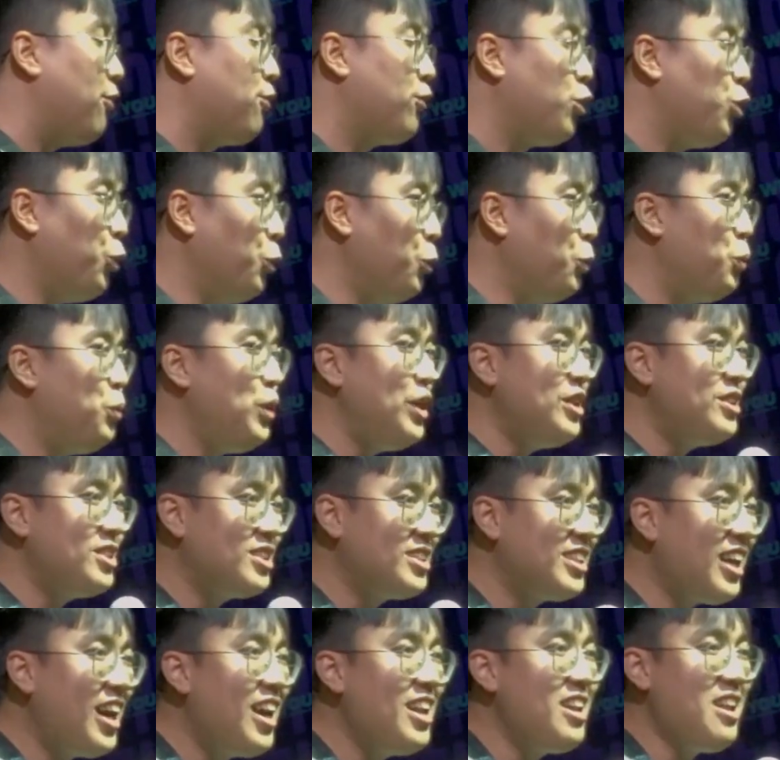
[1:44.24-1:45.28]
could we
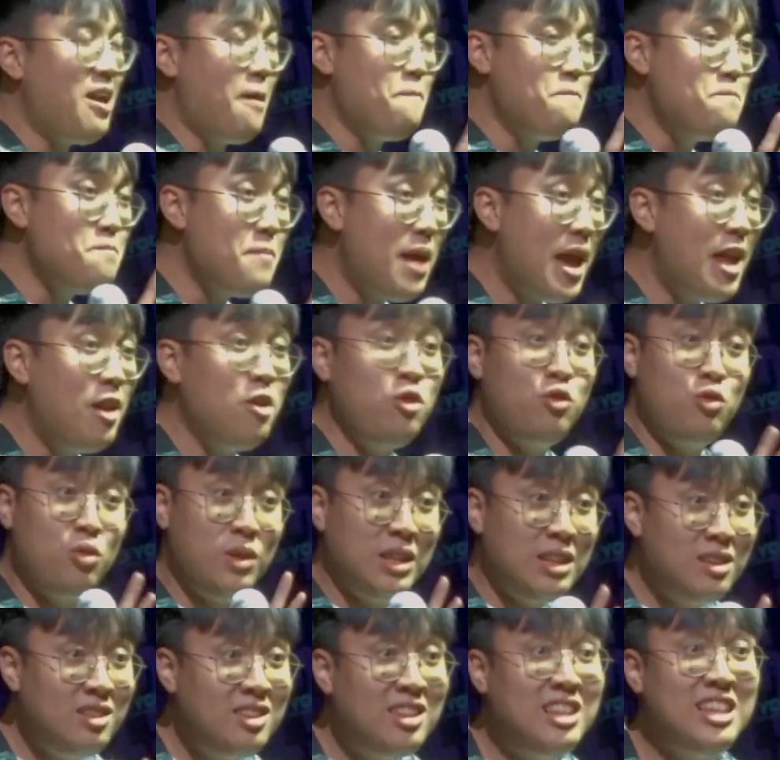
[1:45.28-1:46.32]
start a
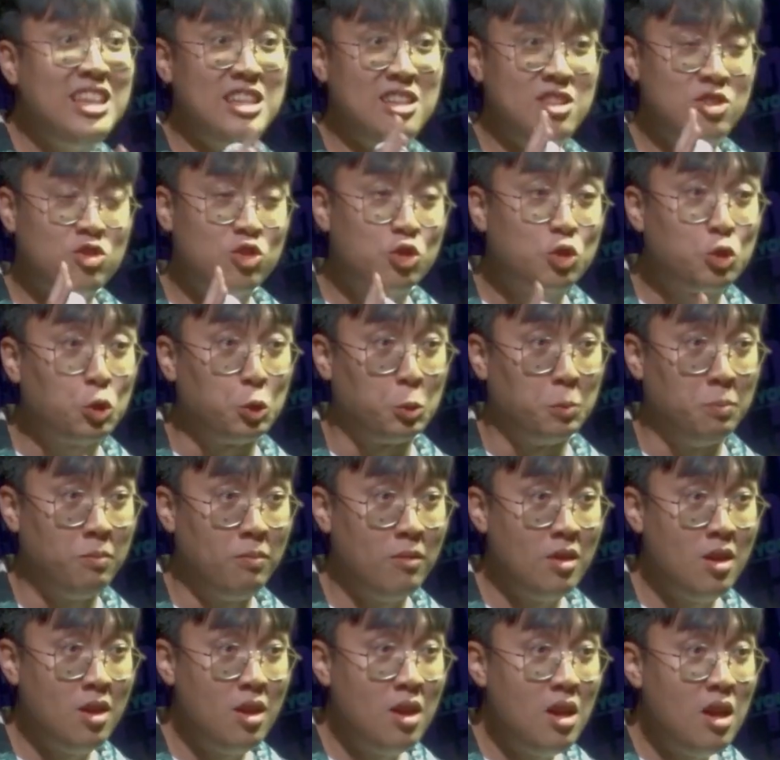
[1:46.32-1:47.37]
Mandarin teens group?
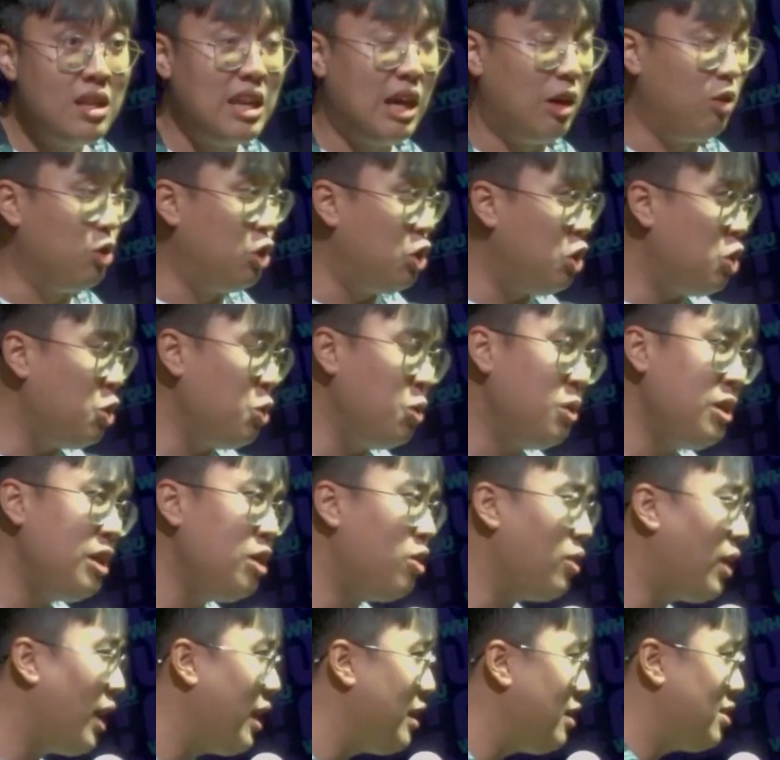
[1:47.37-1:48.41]
Now, you need to
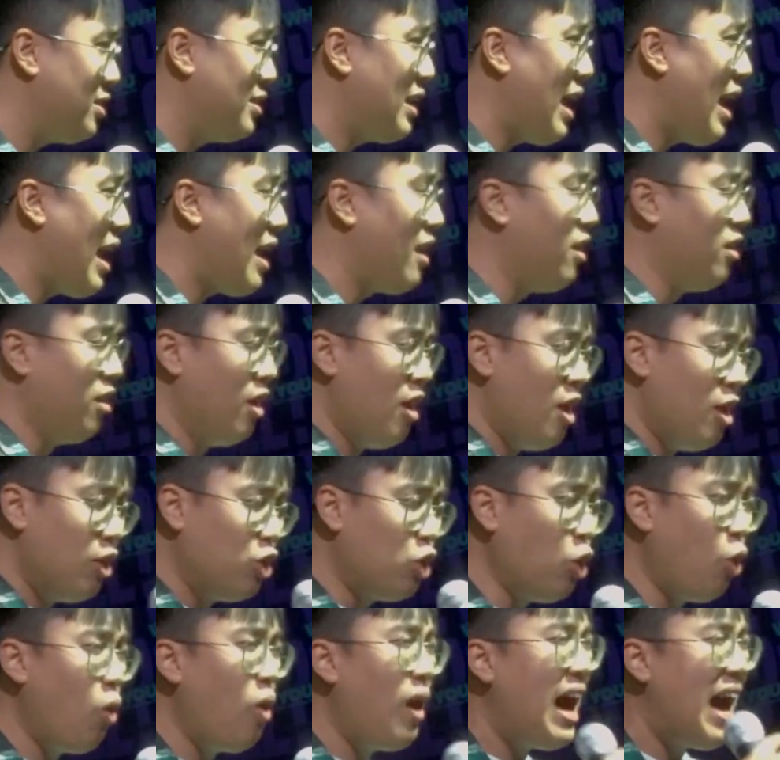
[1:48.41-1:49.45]
understand,
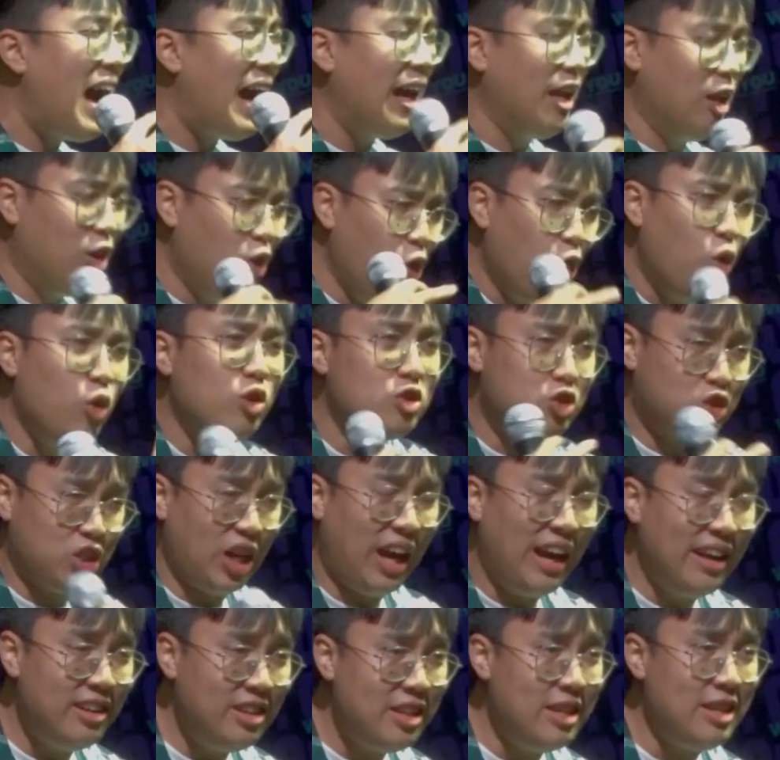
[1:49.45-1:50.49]
though I look
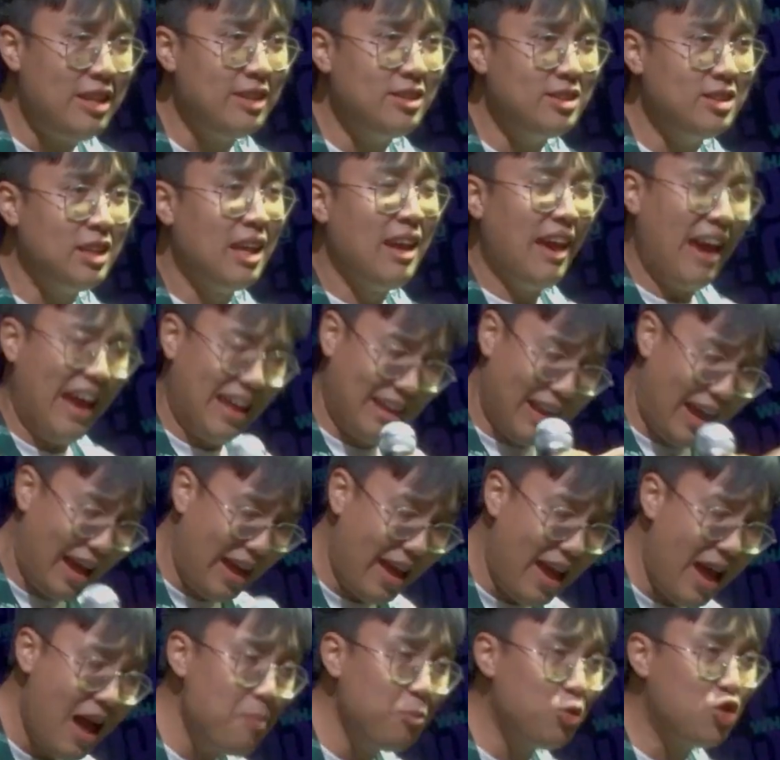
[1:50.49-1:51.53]
Chinese and I
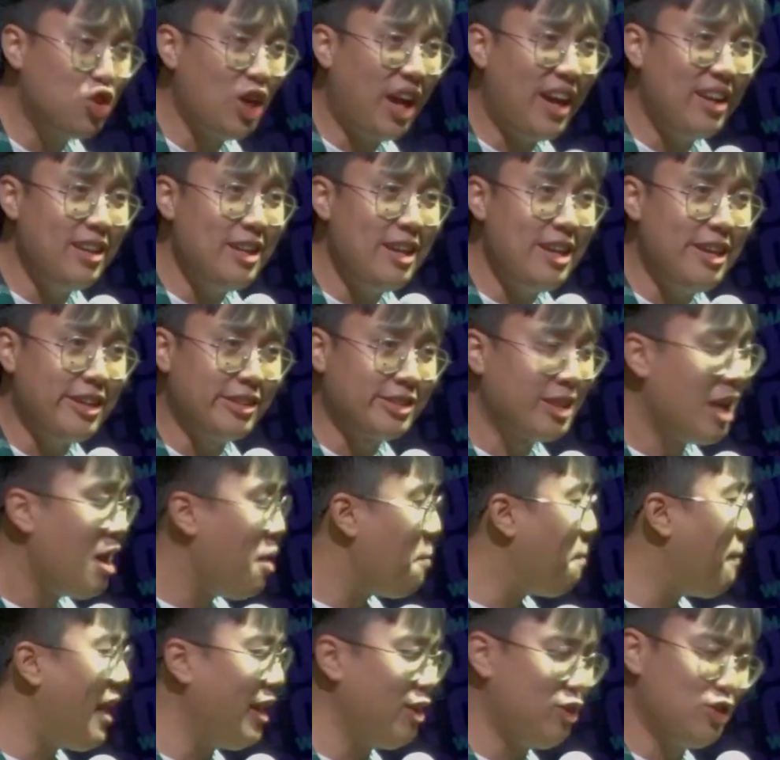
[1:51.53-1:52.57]
am Chinese,
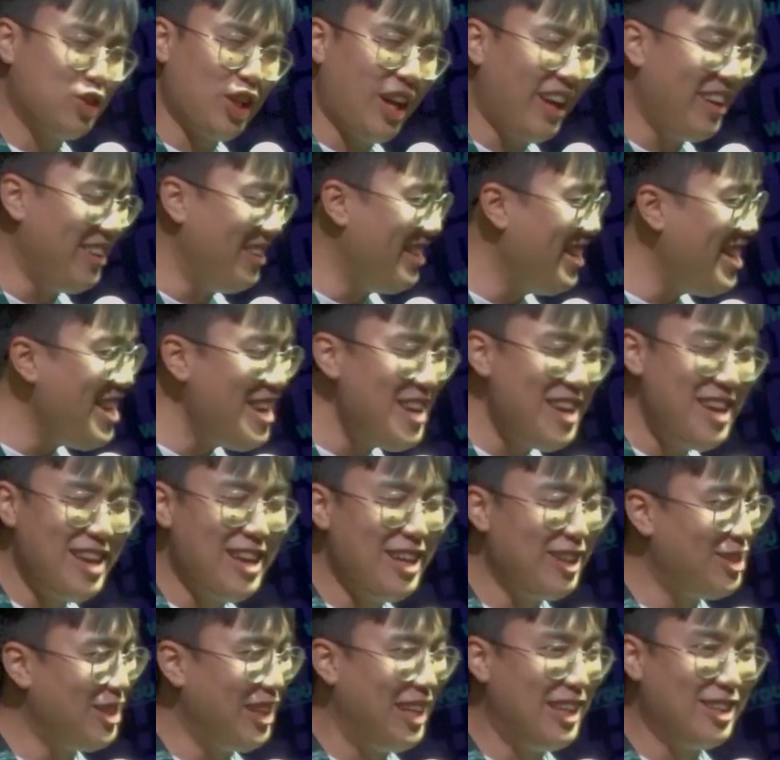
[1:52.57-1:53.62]
my
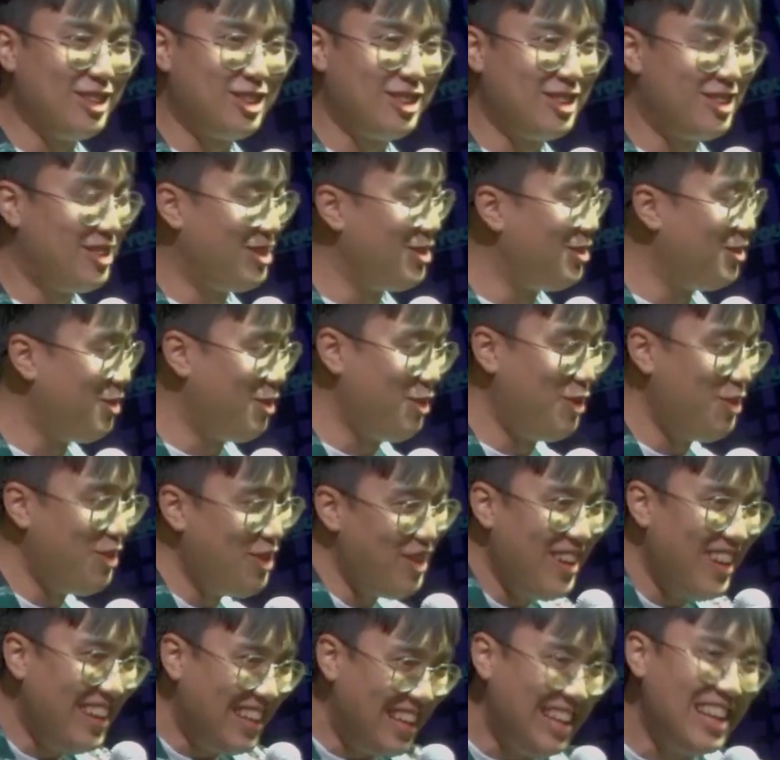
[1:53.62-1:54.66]
Chinese is
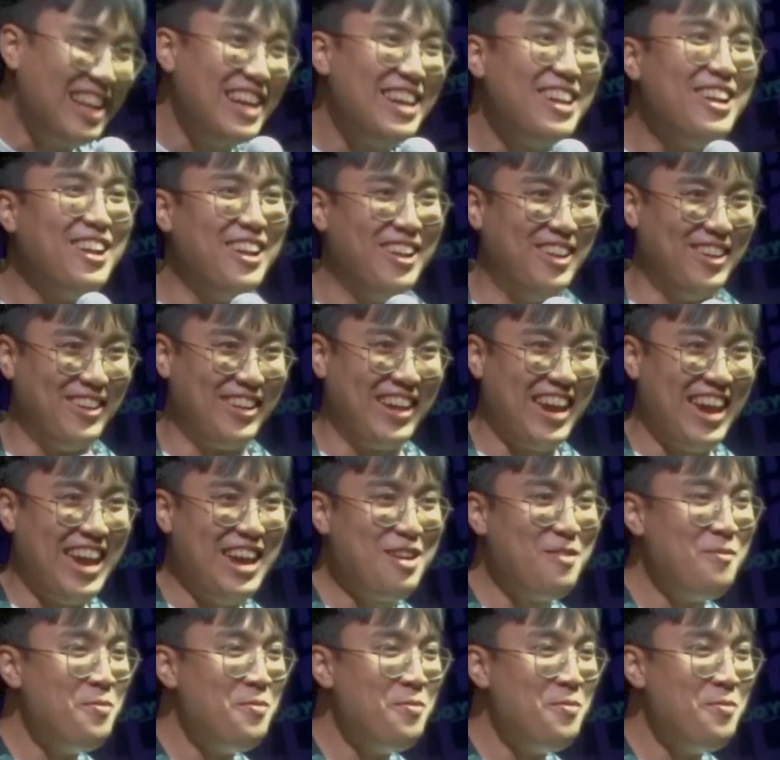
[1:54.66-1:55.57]
really little, okay?